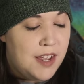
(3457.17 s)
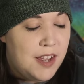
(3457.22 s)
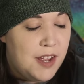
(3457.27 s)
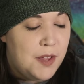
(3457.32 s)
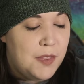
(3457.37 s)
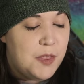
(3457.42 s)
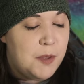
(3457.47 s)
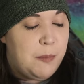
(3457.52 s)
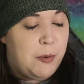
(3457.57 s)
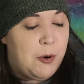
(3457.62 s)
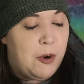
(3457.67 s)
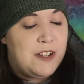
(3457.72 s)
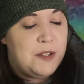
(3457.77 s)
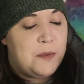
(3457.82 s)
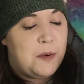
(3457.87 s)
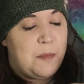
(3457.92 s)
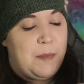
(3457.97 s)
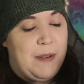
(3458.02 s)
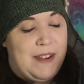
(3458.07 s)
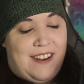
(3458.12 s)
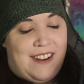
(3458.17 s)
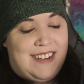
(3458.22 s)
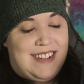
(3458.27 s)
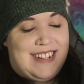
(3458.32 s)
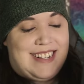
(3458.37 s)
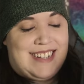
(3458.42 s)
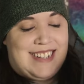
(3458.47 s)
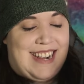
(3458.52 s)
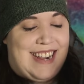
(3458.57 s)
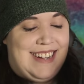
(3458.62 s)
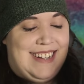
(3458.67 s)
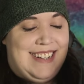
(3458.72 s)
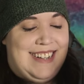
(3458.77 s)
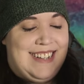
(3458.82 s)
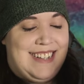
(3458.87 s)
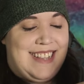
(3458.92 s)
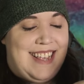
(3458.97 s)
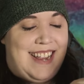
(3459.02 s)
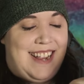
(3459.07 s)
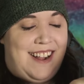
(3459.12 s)
The boys were beyond excited
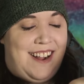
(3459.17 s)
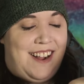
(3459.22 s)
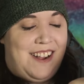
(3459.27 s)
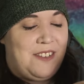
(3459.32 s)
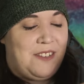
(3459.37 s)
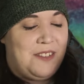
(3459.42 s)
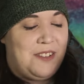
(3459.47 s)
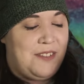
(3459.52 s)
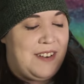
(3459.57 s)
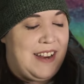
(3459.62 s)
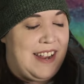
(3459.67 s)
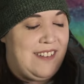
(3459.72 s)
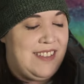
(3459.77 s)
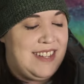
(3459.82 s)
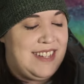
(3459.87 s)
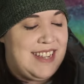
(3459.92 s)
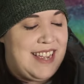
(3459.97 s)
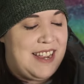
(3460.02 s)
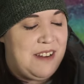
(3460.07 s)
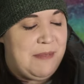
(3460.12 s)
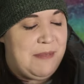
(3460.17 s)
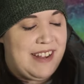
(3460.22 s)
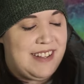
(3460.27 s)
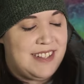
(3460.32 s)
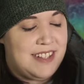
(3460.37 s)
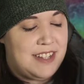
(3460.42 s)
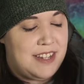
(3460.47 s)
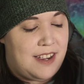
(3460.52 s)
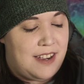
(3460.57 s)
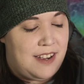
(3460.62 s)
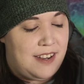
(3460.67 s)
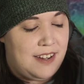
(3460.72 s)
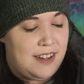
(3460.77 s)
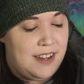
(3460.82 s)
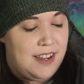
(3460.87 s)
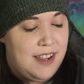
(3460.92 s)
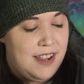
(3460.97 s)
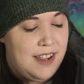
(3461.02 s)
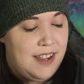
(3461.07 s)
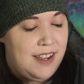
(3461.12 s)
as they huddled around the dead man's tongue.
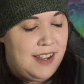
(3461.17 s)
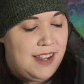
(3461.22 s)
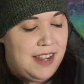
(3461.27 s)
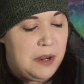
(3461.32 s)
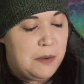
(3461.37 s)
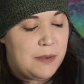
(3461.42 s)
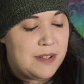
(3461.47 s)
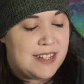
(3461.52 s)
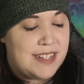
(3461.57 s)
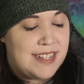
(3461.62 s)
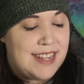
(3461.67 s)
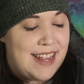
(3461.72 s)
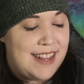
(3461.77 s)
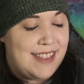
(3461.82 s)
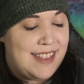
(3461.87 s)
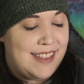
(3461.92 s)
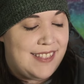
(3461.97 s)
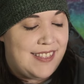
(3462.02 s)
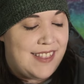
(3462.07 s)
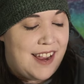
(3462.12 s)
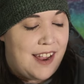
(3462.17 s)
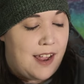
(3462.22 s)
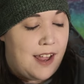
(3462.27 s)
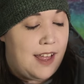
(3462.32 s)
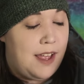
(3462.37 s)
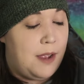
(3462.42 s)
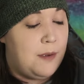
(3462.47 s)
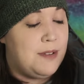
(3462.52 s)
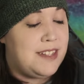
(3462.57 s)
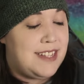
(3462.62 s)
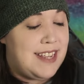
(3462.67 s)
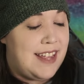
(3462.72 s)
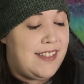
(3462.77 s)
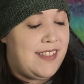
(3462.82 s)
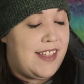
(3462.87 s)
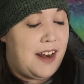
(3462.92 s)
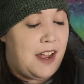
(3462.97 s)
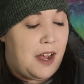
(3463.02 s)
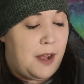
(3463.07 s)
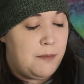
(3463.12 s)
It was said that the, it was said
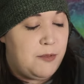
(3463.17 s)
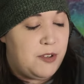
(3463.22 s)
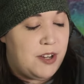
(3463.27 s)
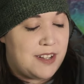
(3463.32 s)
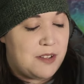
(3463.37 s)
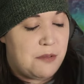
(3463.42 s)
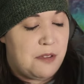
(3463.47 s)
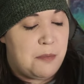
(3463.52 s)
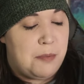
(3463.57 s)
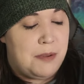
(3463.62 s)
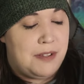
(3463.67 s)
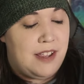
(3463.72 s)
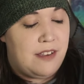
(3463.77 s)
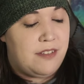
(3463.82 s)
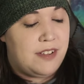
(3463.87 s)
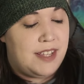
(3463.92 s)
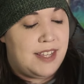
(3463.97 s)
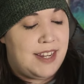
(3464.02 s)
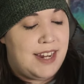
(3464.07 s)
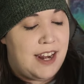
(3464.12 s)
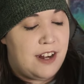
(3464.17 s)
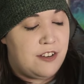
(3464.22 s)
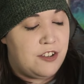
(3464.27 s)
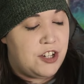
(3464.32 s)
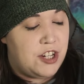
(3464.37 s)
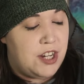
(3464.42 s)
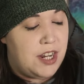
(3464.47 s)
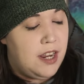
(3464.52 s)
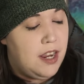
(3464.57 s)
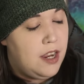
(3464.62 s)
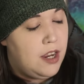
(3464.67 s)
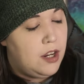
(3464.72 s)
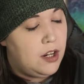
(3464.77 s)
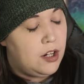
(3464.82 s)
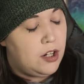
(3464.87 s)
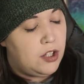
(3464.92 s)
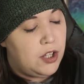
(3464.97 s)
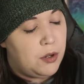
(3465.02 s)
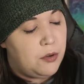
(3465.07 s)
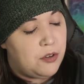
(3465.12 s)
that objects with malevolent energy
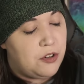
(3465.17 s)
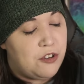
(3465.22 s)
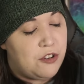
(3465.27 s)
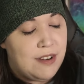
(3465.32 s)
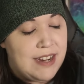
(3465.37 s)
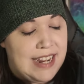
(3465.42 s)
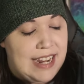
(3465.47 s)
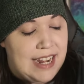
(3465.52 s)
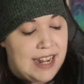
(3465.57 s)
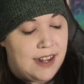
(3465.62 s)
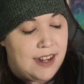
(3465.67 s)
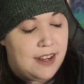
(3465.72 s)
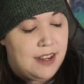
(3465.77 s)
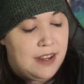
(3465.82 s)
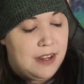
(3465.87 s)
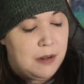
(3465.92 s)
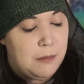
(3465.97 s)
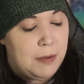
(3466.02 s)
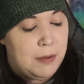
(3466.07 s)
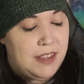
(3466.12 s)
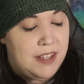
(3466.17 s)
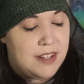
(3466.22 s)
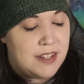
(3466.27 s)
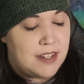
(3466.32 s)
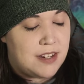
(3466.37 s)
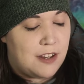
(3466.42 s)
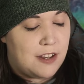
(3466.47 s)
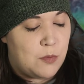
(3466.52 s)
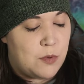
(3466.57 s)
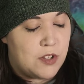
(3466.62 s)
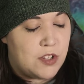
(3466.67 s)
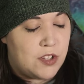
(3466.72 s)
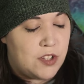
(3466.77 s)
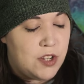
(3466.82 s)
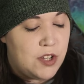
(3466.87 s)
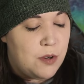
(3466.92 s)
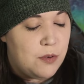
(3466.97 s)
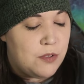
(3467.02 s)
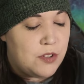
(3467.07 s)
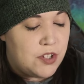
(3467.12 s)
glowed green, but this tongue was
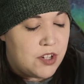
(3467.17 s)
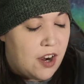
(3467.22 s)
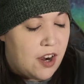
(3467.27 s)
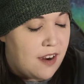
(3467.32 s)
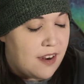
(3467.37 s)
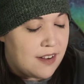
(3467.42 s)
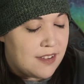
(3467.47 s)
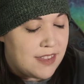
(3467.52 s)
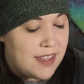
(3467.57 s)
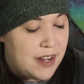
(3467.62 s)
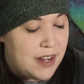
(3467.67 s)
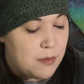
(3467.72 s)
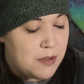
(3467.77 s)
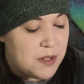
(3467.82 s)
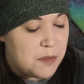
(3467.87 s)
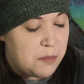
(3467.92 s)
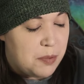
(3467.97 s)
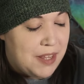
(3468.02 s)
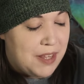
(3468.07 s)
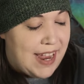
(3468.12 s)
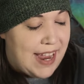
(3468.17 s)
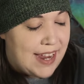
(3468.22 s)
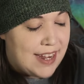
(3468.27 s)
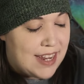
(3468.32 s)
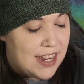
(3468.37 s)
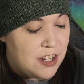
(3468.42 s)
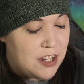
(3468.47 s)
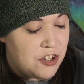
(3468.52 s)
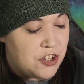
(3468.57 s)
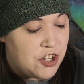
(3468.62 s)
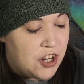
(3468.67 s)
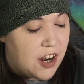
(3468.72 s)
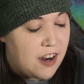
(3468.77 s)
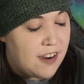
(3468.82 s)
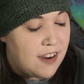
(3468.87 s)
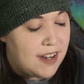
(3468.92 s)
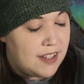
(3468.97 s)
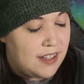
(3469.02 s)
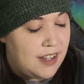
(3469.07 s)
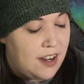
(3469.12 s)
so dark that it was black and
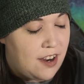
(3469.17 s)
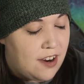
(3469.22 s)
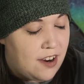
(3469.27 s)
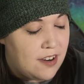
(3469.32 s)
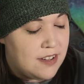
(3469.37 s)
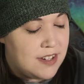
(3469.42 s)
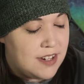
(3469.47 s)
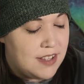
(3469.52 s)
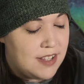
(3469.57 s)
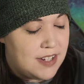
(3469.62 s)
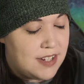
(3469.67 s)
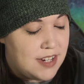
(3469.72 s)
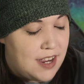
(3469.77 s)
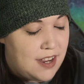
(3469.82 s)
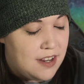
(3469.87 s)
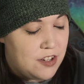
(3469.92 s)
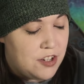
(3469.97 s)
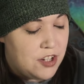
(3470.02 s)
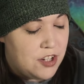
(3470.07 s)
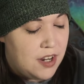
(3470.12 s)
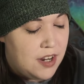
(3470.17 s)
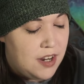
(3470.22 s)
jarringly hard to the touch.